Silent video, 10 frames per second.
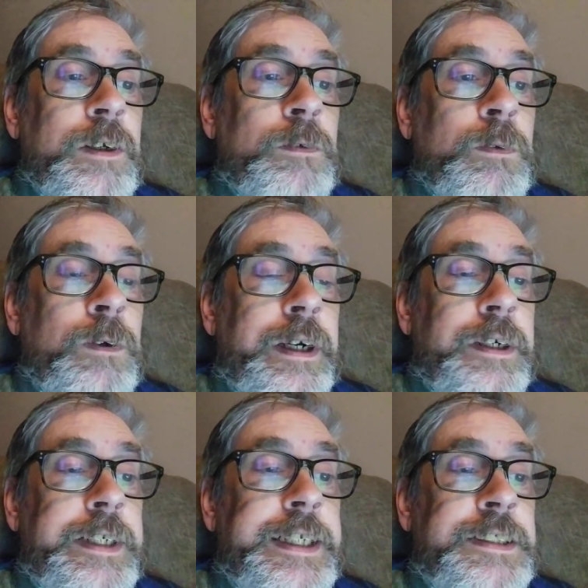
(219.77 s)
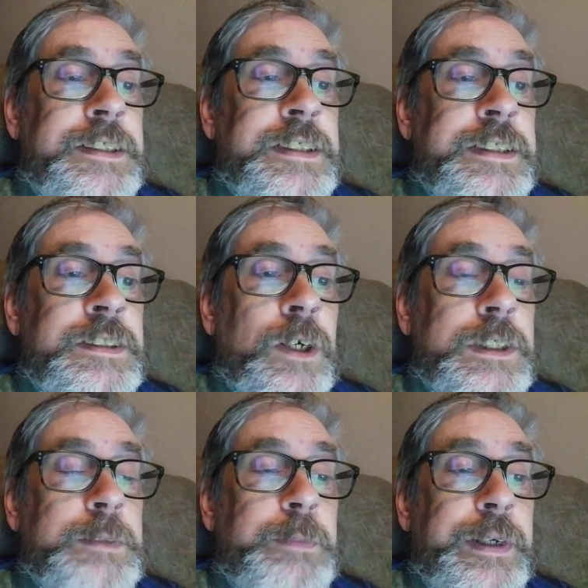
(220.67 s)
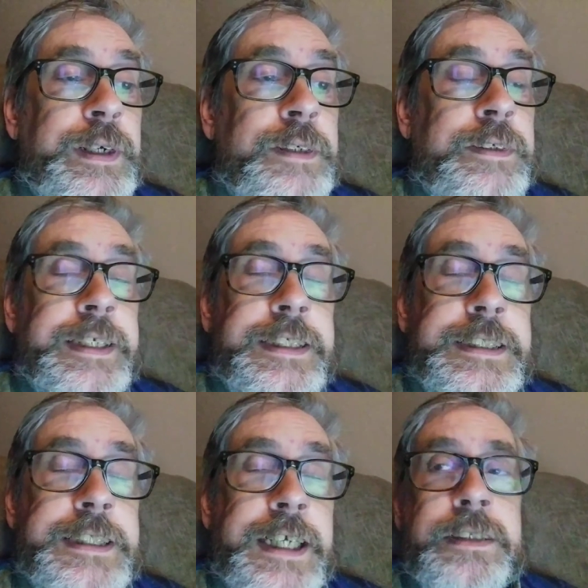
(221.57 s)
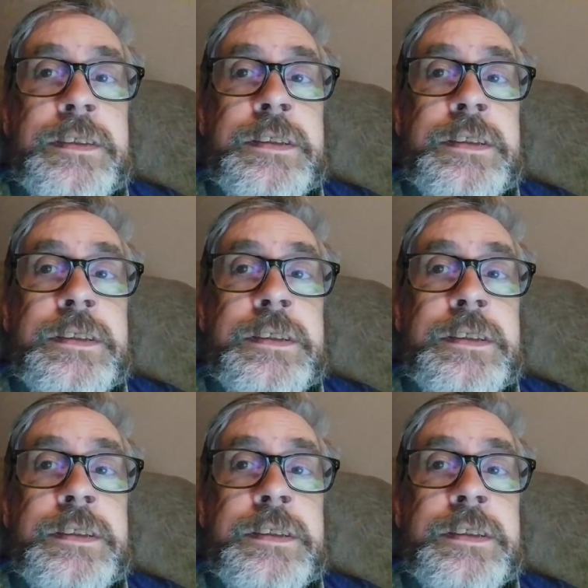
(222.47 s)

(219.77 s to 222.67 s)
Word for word: where he talks about a sign